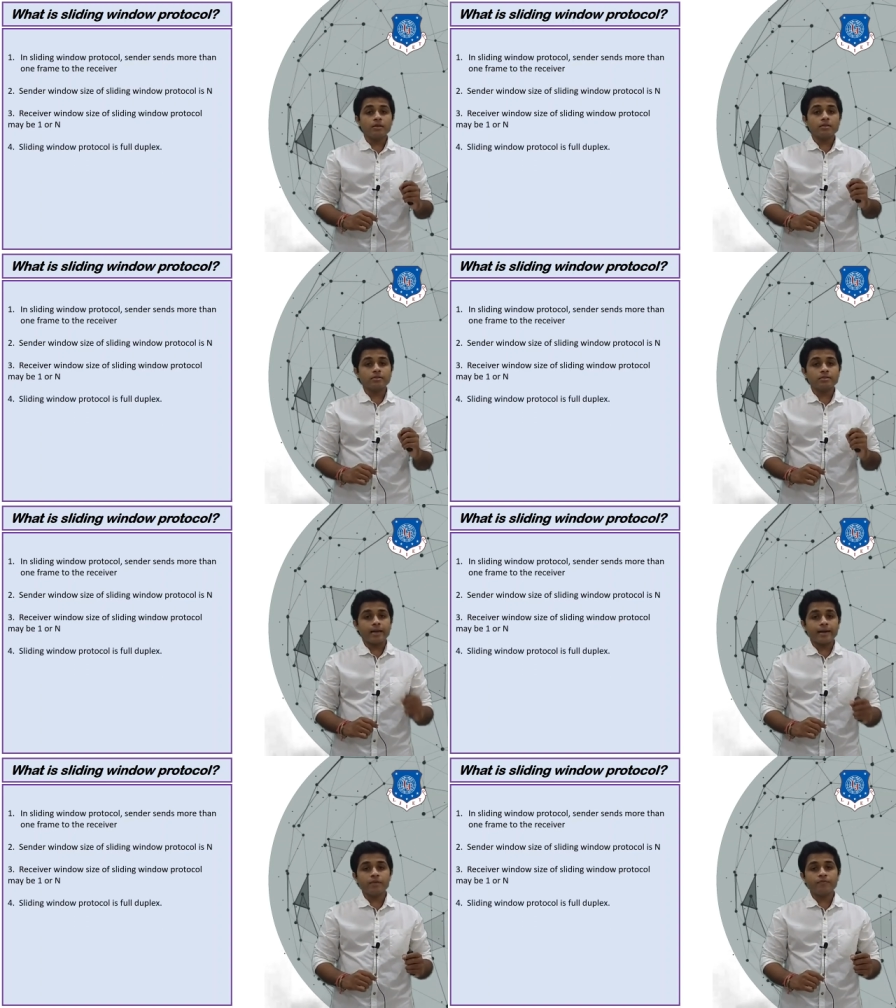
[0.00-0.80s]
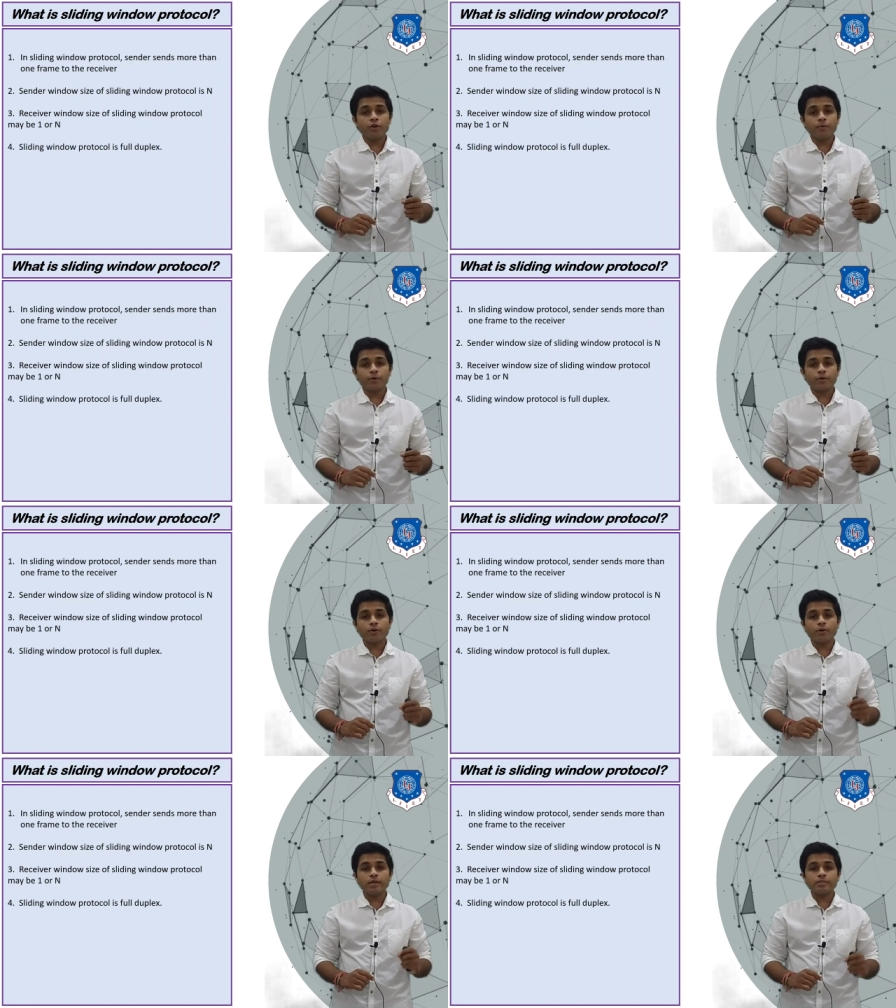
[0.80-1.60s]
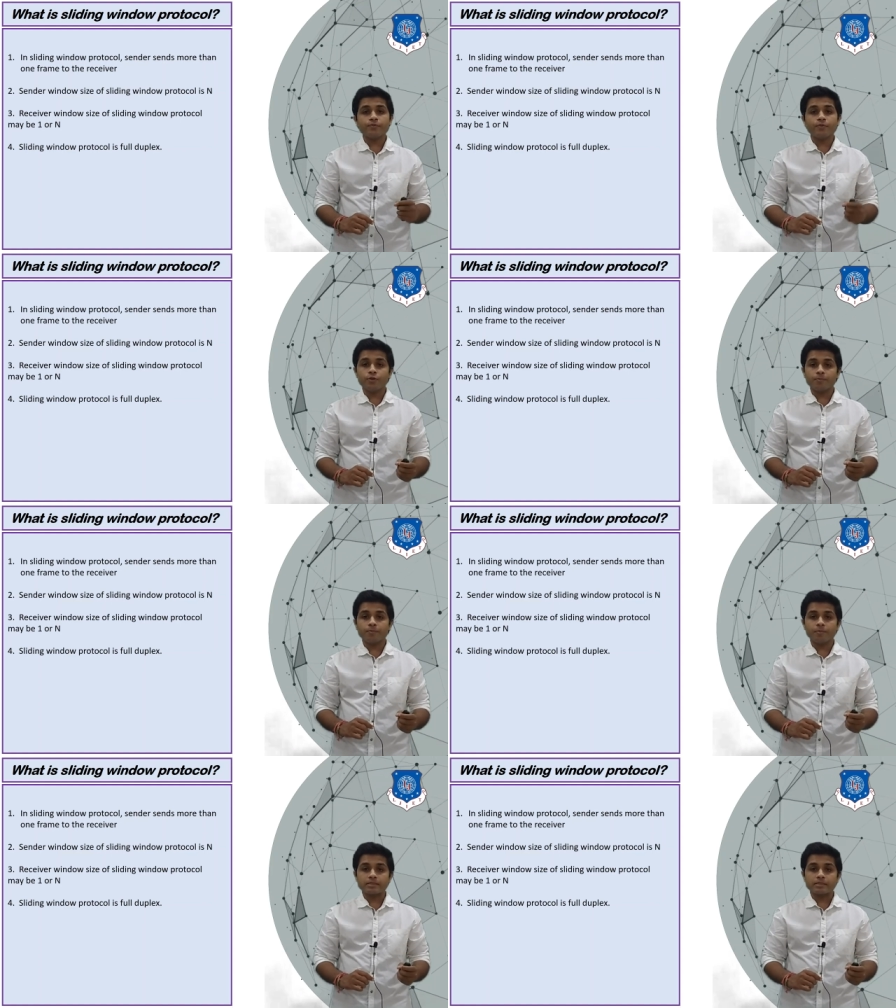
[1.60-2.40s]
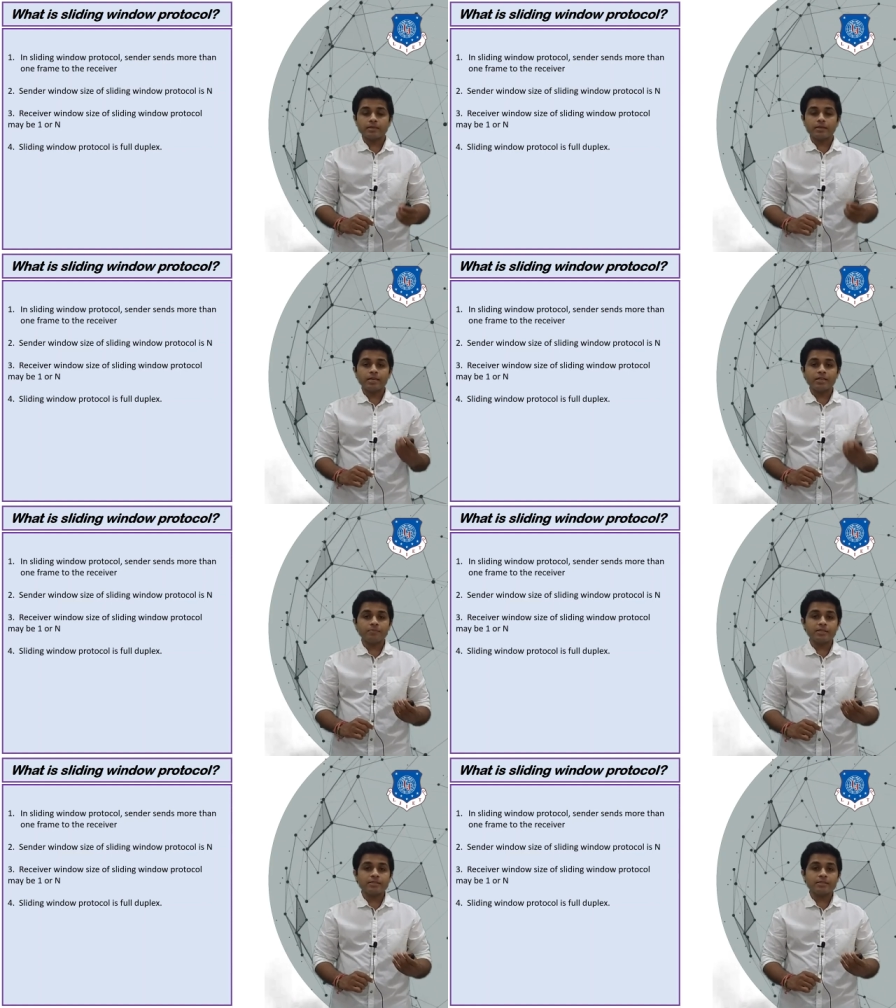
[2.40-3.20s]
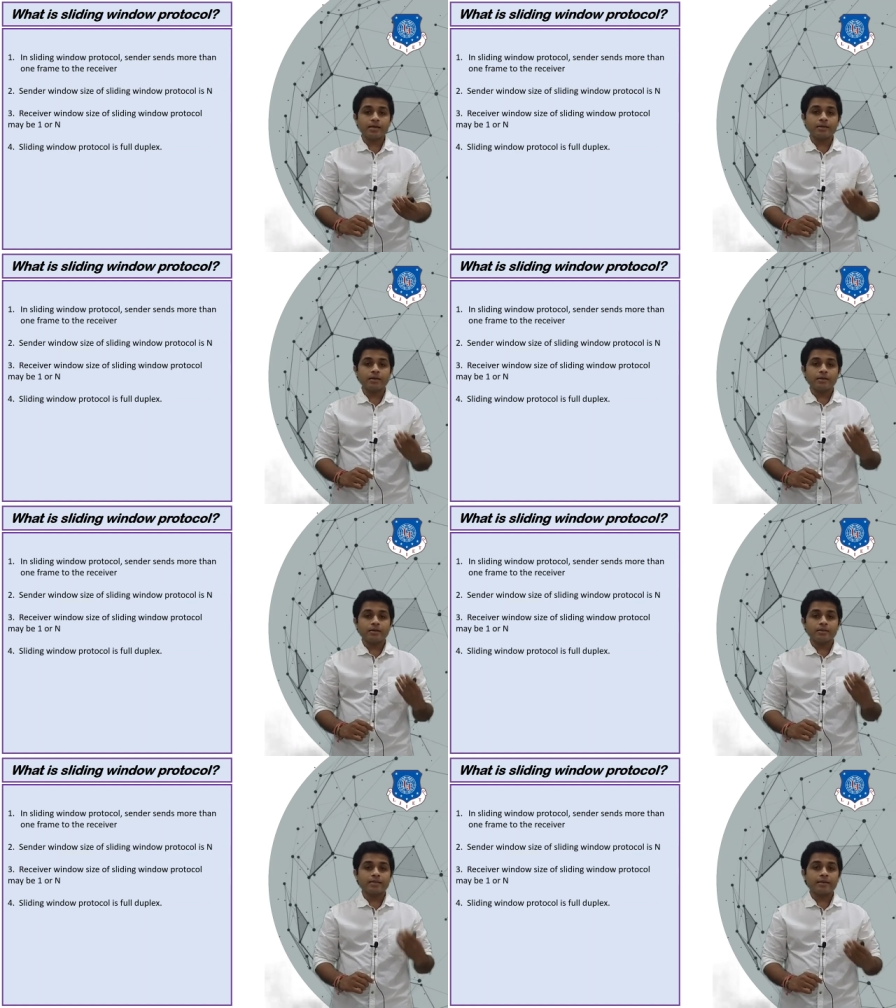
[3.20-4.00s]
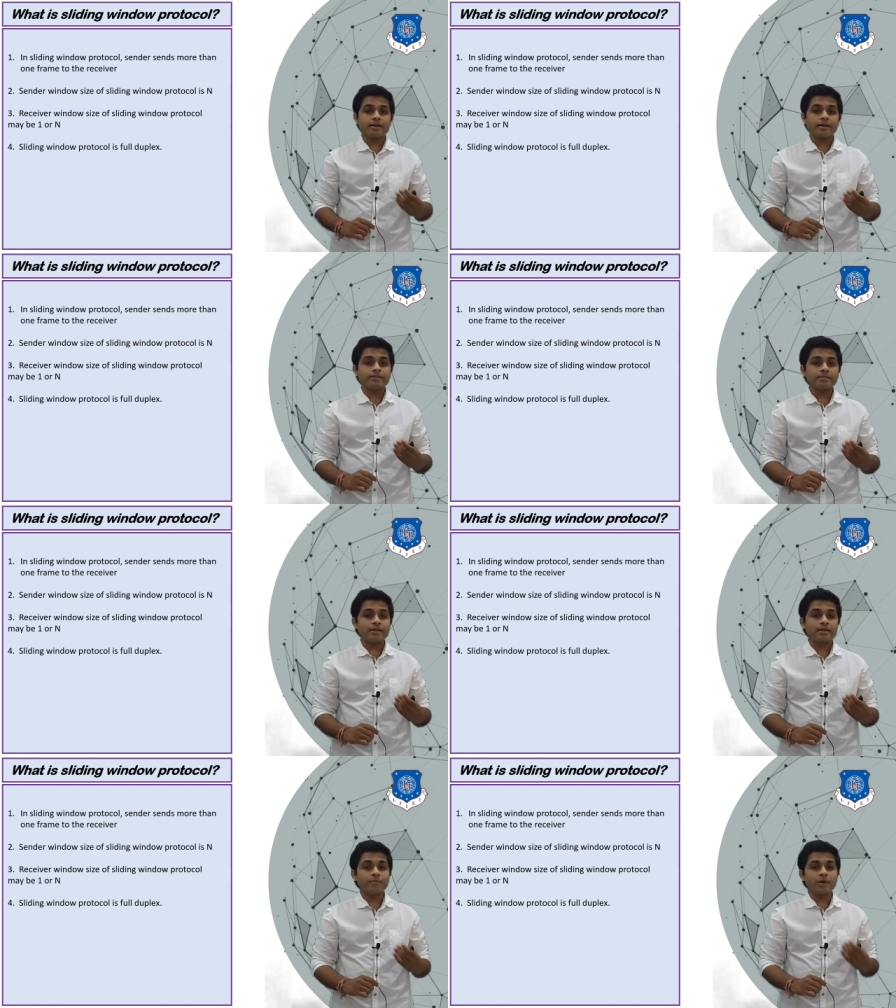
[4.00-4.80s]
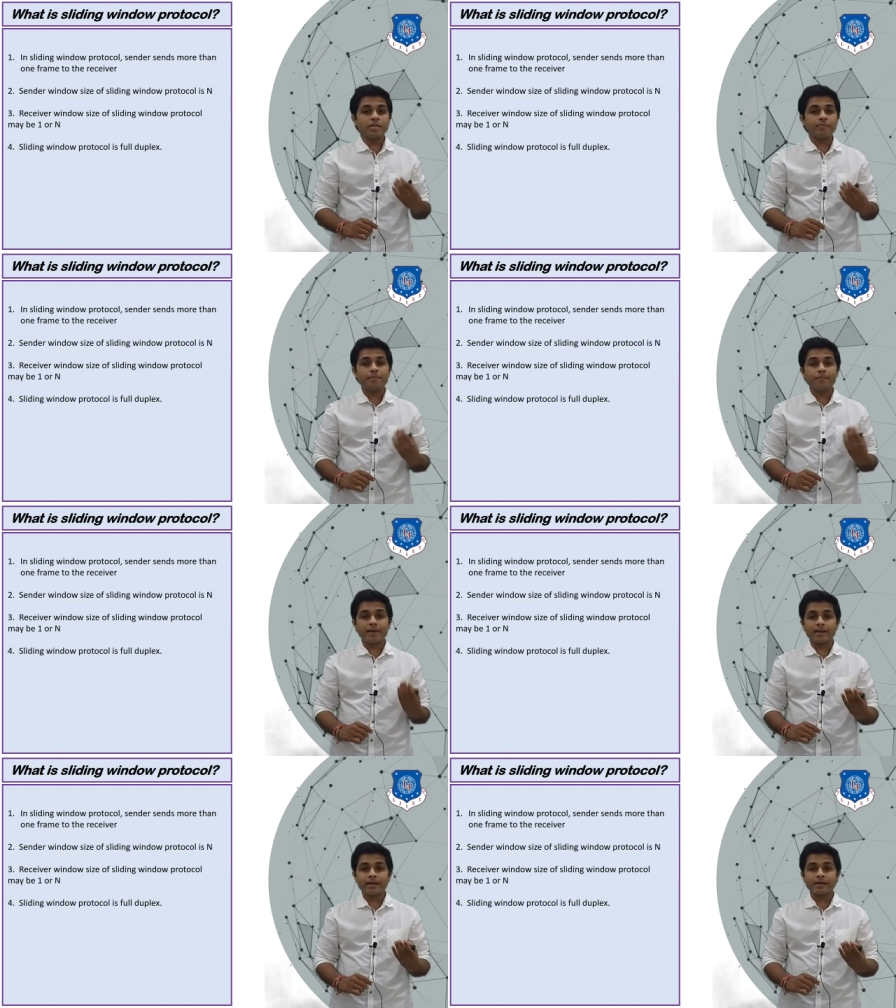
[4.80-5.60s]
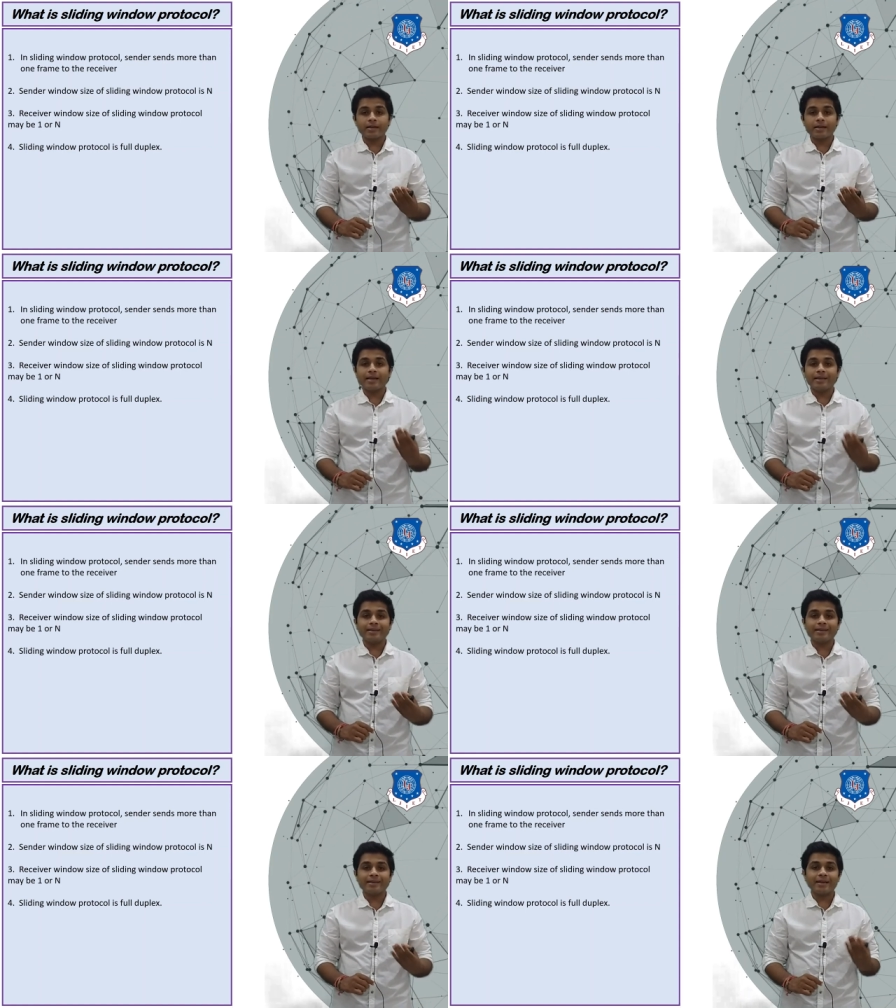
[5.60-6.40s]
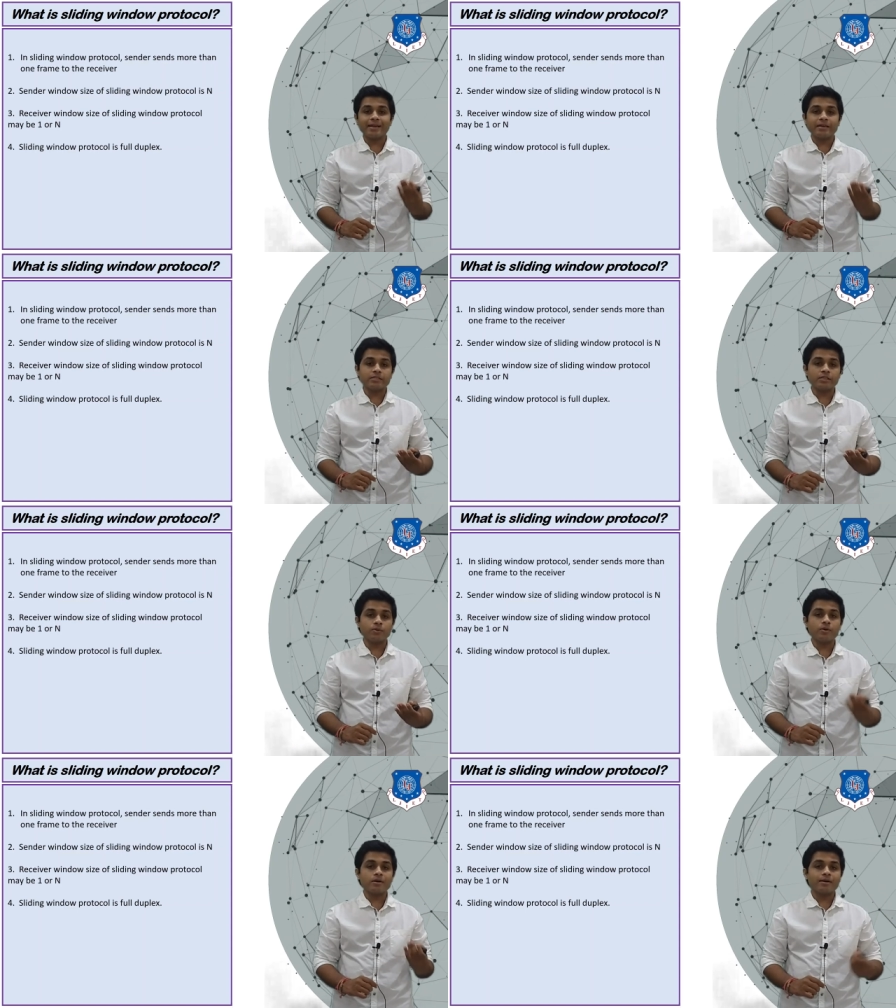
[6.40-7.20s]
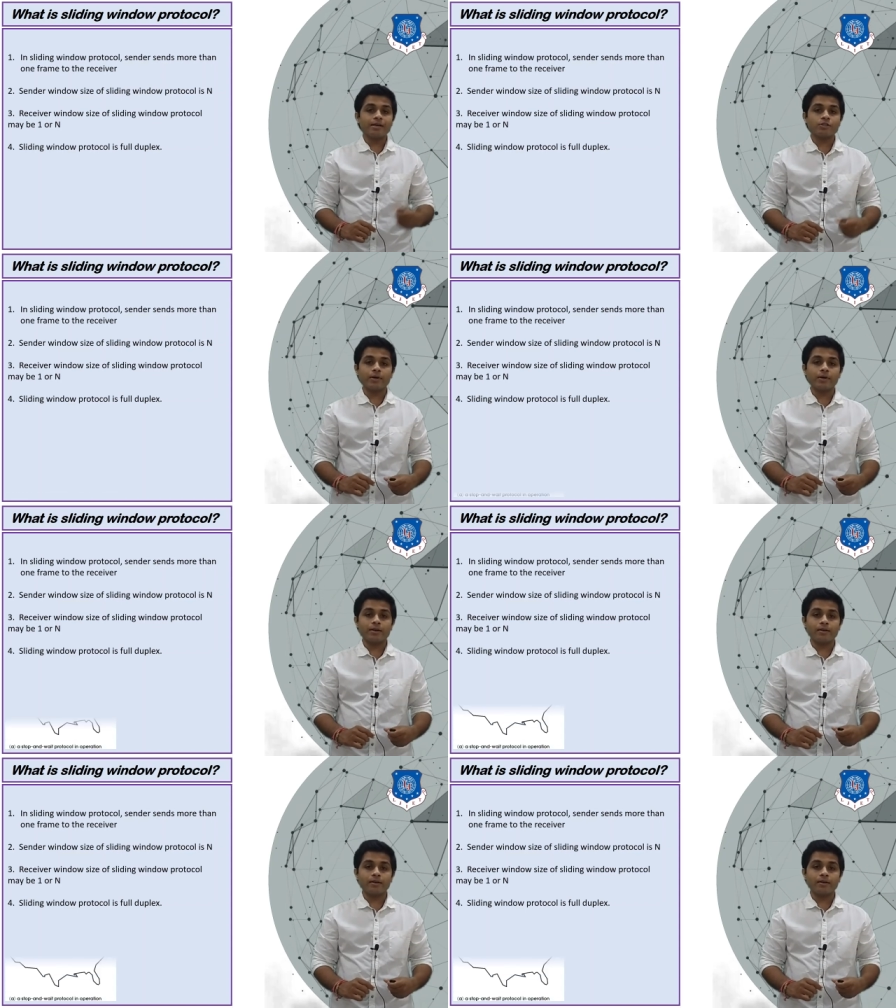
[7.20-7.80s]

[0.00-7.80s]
the sliding window protocol is full duplex it means that sender can send multiple packet and it can receive as well